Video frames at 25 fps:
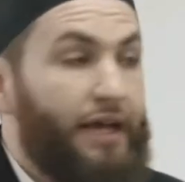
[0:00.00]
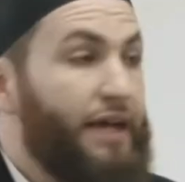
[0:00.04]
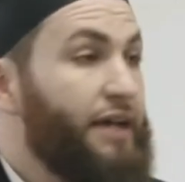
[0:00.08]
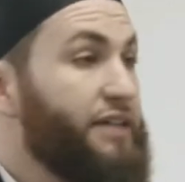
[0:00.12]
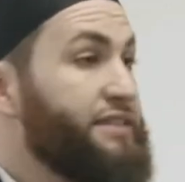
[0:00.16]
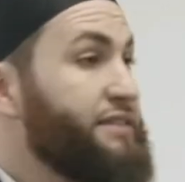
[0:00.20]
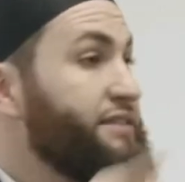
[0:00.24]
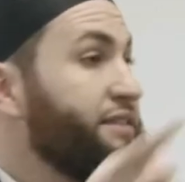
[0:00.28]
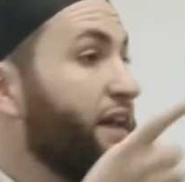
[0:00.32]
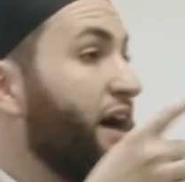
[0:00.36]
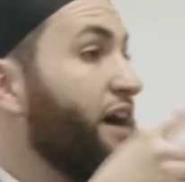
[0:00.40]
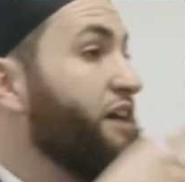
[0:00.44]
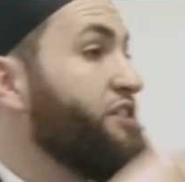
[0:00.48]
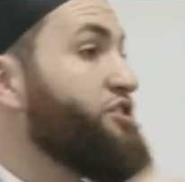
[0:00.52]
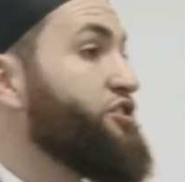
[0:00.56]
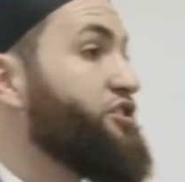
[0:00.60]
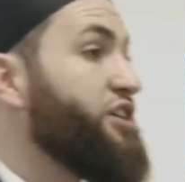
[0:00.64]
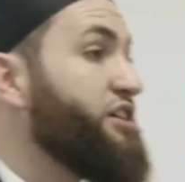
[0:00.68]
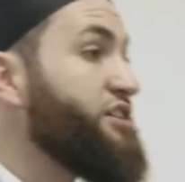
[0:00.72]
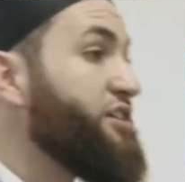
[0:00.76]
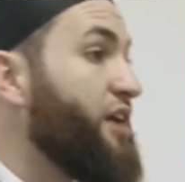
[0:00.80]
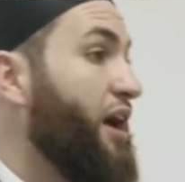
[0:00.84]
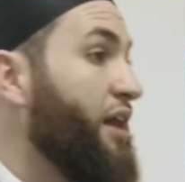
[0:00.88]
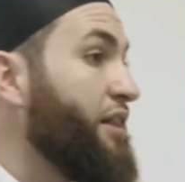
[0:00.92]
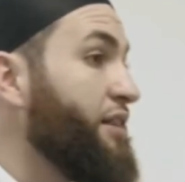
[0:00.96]
it's not
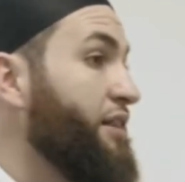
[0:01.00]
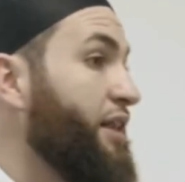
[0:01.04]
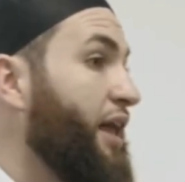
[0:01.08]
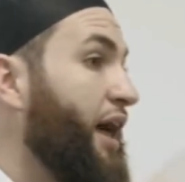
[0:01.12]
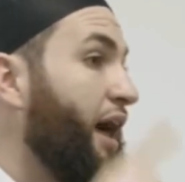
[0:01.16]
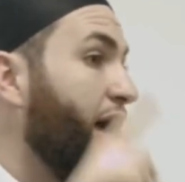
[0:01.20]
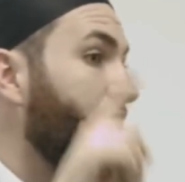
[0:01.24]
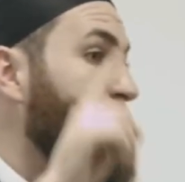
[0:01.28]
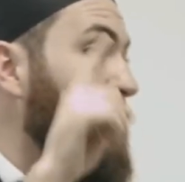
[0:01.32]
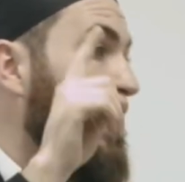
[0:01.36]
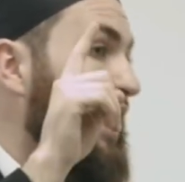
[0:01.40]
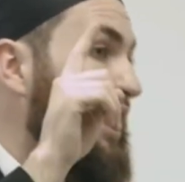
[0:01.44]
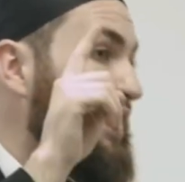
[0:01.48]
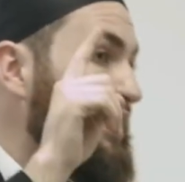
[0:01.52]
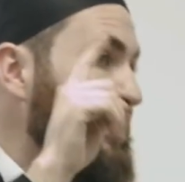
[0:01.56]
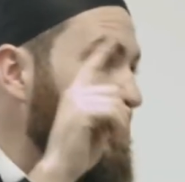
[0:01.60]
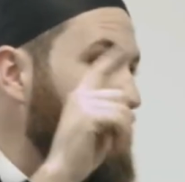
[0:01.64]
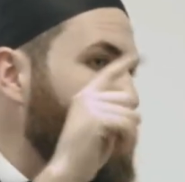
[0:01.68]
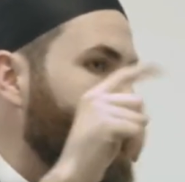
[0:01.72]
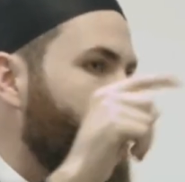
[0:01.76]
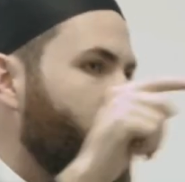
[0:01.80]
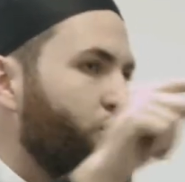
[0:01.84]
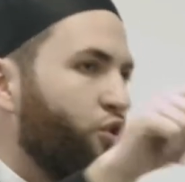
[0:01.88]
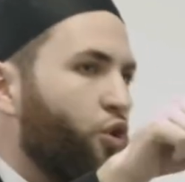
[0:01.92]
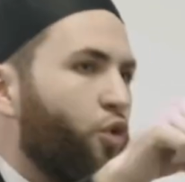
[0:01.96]
just Allah Al
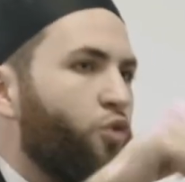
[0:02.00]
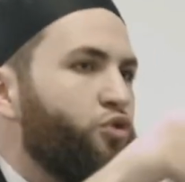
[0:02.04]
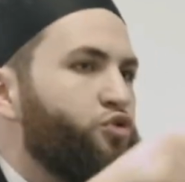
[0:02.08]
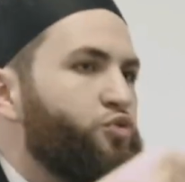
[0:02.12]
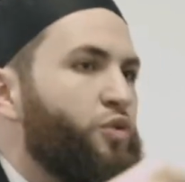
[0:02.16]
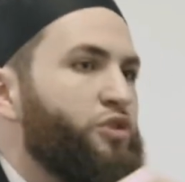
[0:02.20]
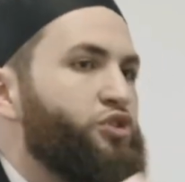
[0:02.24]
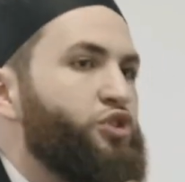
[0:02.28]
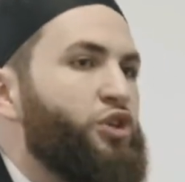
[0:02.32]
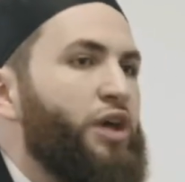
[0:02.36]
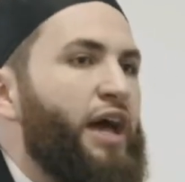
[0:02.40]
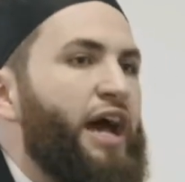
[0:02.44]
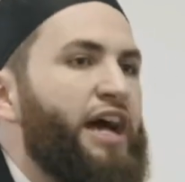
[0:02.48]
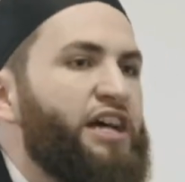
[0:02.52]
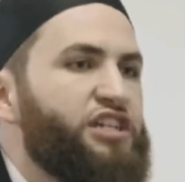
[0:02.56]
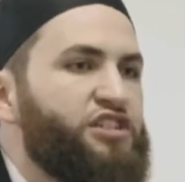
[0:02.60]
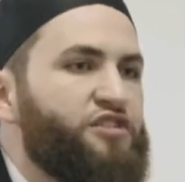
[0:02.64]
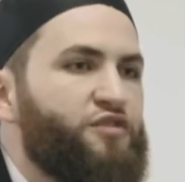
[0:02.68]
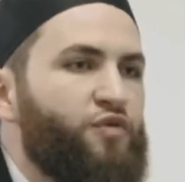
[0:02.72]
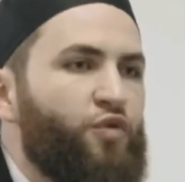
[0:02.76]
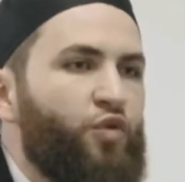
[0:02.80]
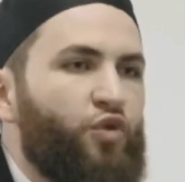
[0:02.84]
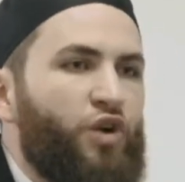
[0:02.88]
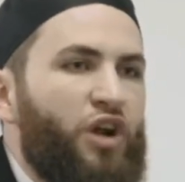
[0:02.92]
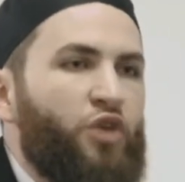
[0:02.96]
Alim that knows what you
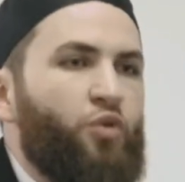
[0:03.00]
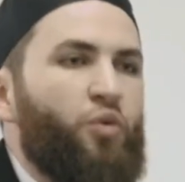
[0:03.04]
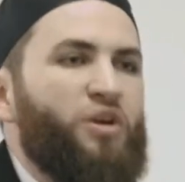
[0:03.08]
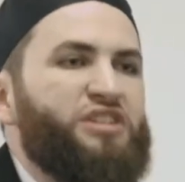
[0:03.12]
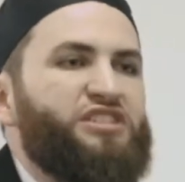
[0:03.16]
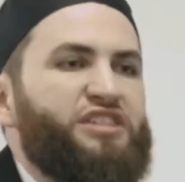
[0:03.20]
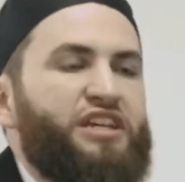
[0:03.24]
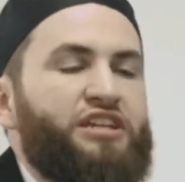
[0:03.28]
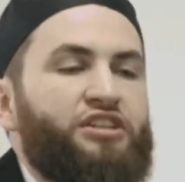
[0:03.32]
asked for and what's